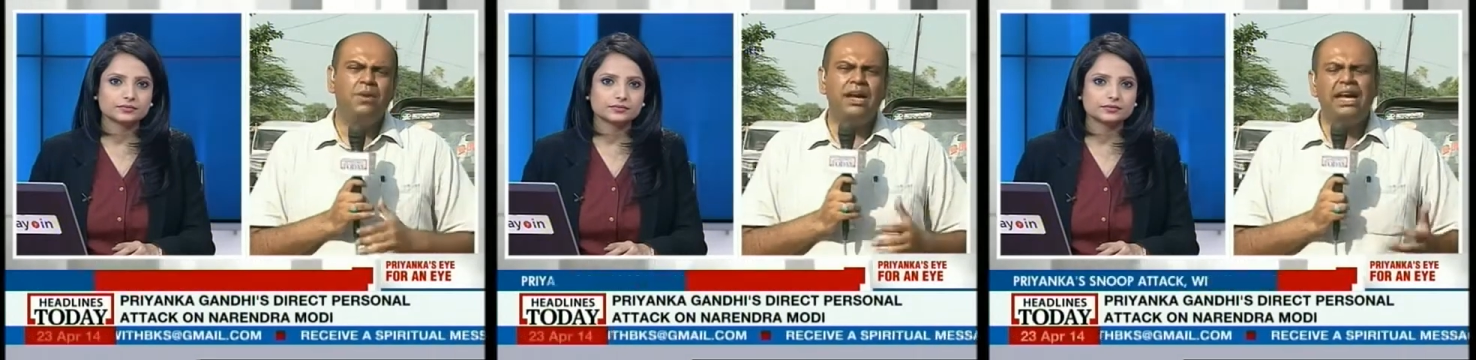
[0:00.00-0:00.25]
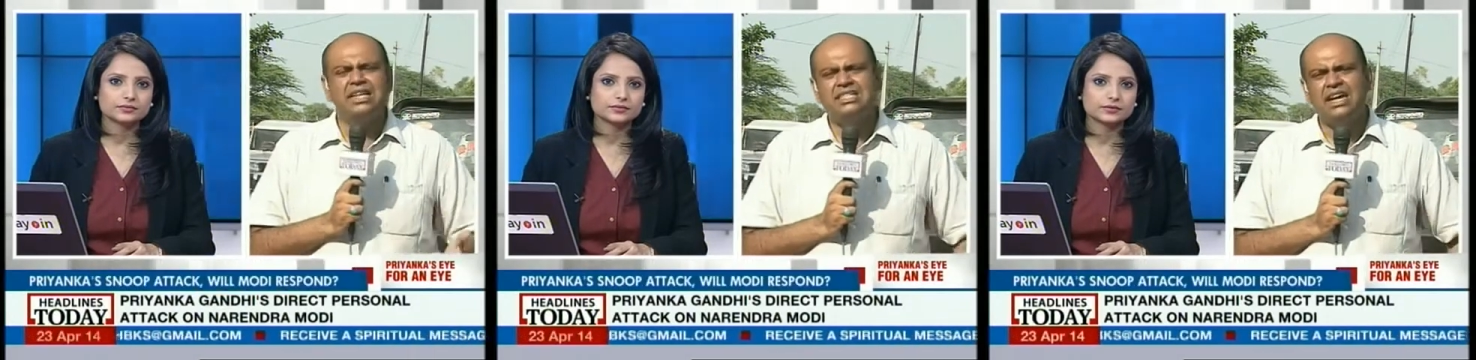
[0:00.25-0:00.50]

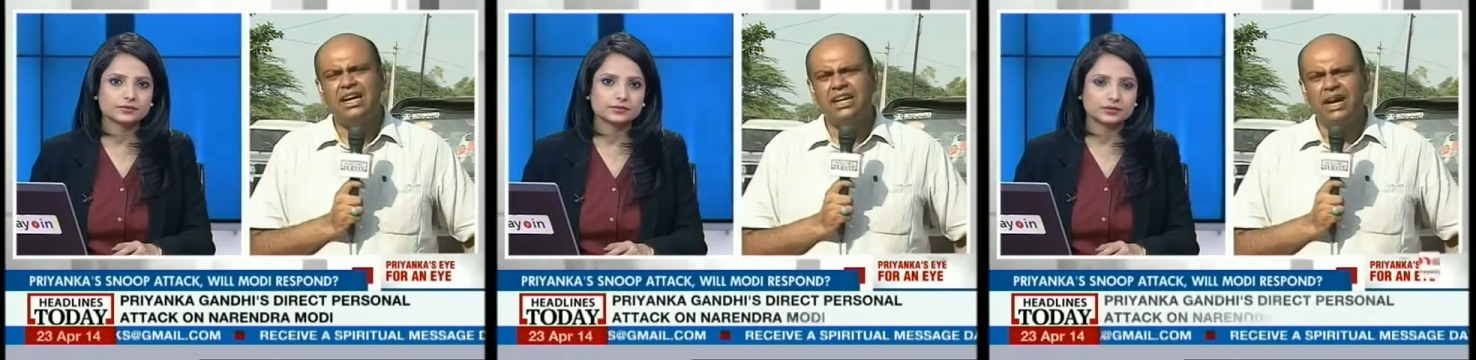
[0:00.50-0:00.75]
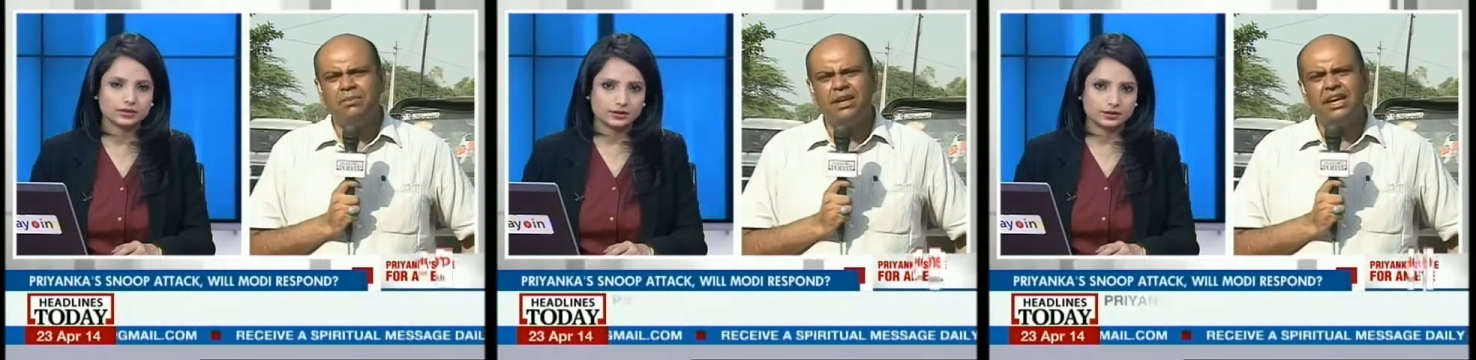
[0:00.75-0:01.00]
Speaker 1: well as
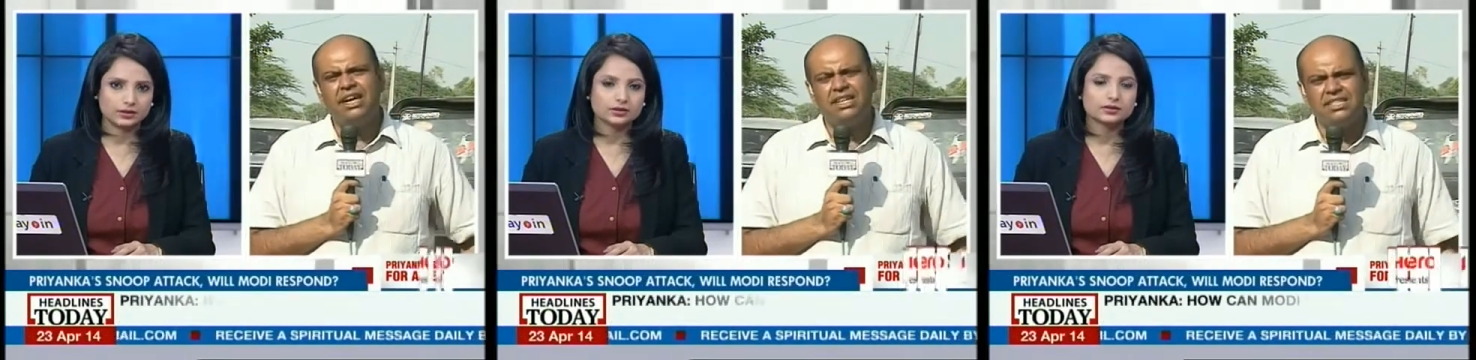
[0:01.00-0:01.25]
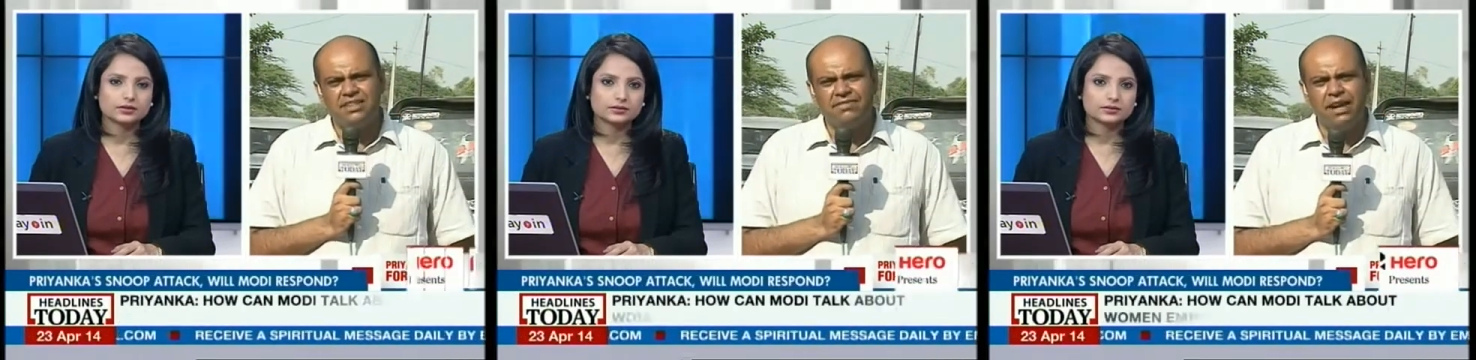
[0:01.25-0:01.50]
uh, really
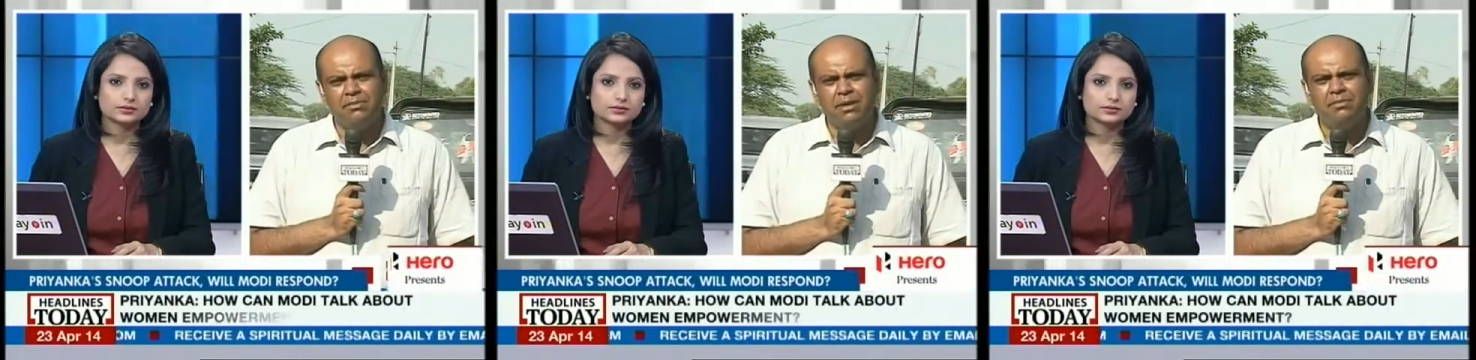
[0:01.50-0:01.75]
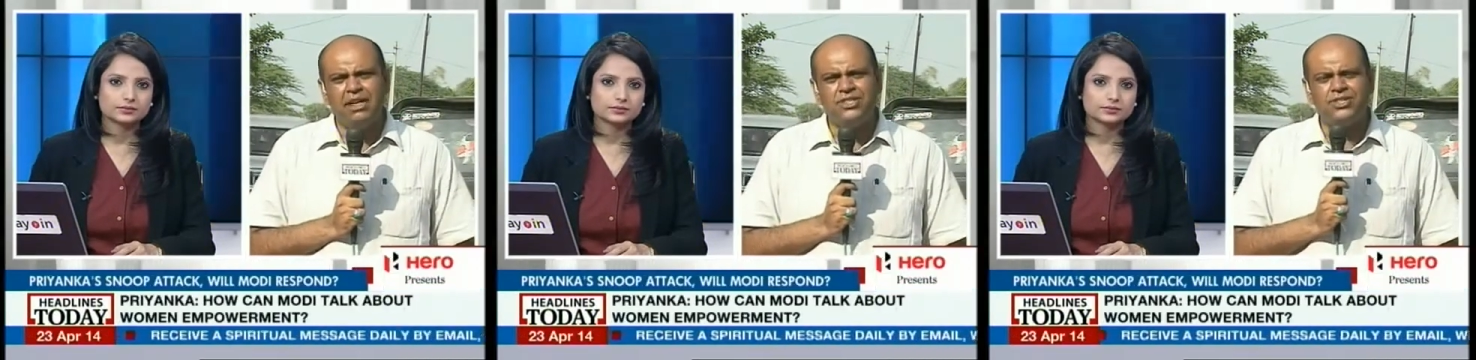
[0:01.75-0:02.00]
is the
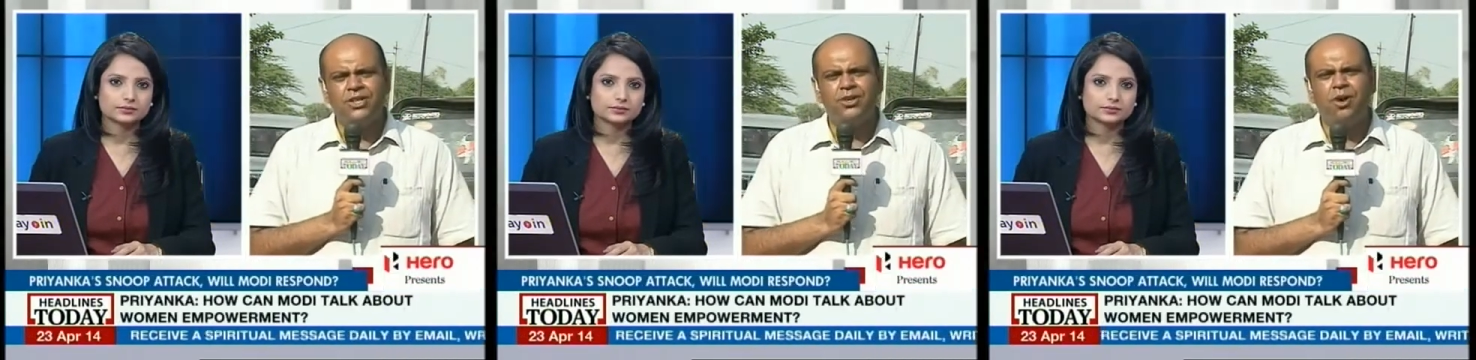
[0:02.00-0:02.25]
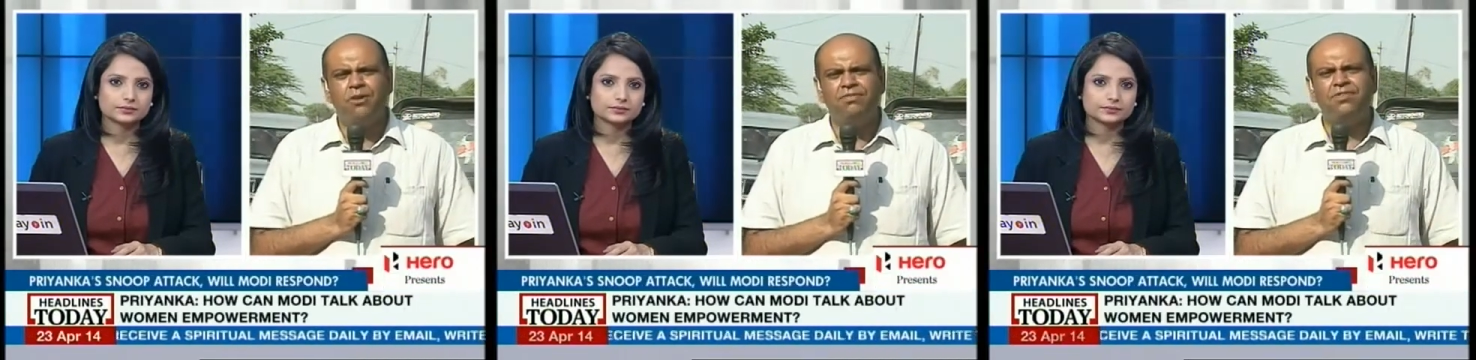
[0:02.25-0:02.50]
family
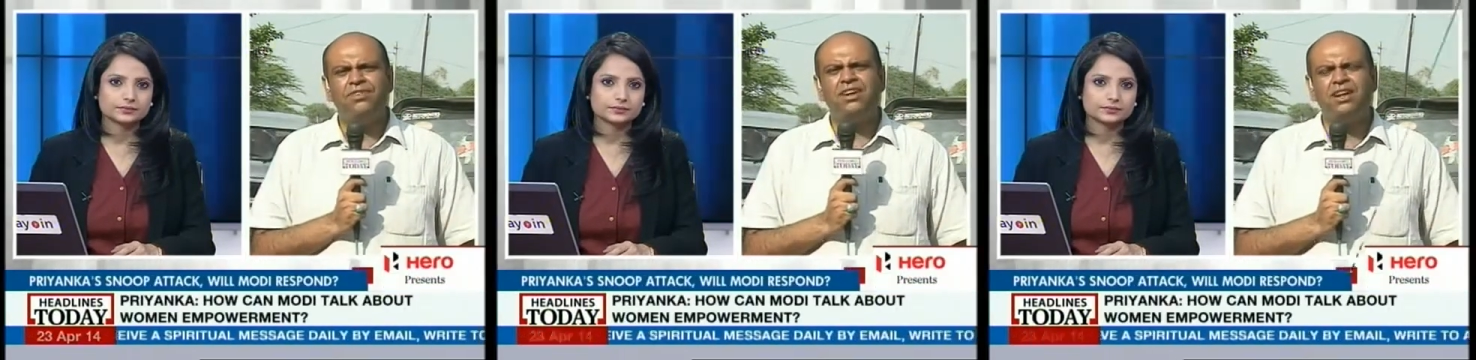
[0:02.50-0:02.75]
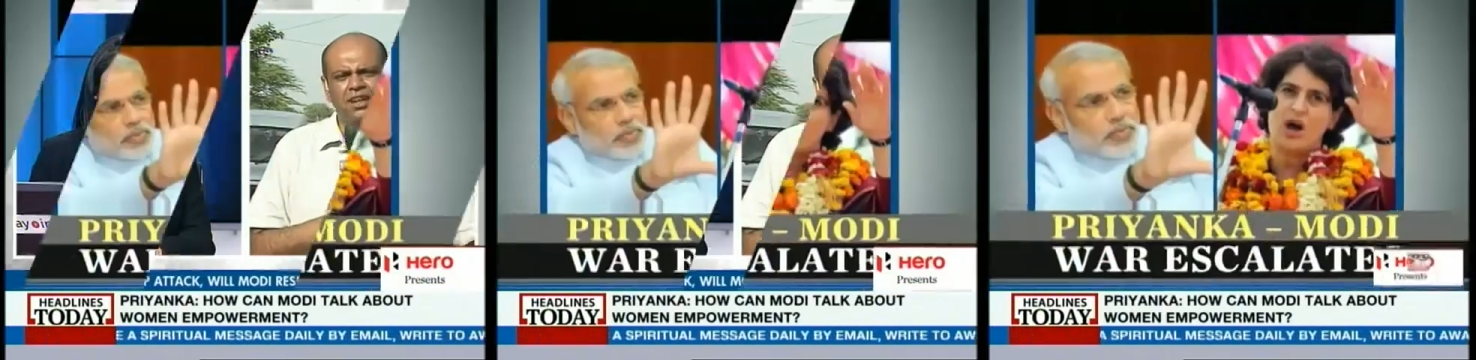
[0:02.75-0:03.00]
bastion of
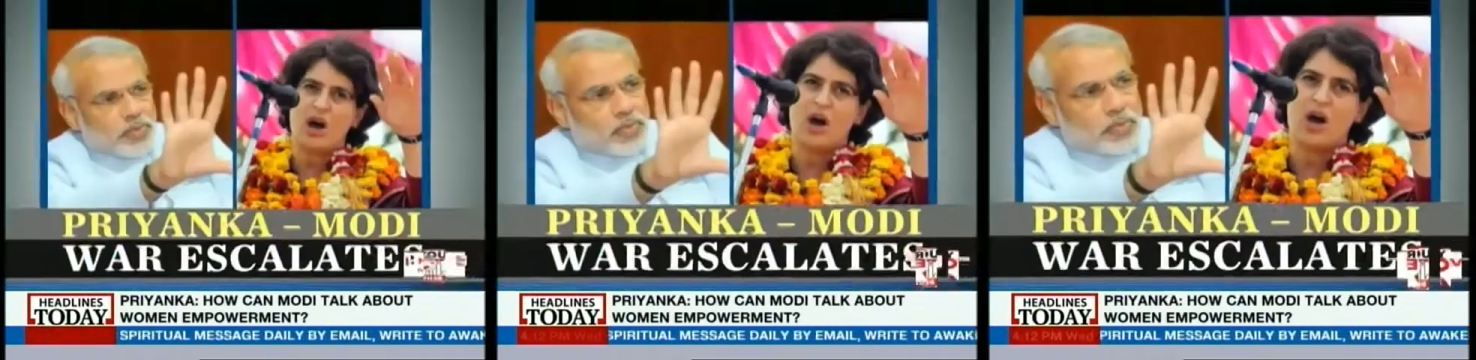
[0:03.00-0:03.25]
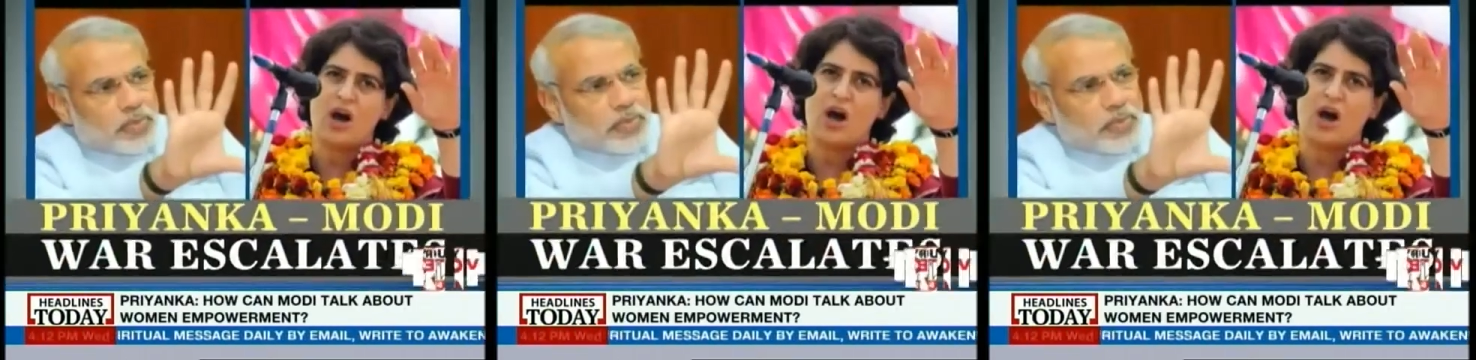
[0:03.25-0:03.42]
uh, the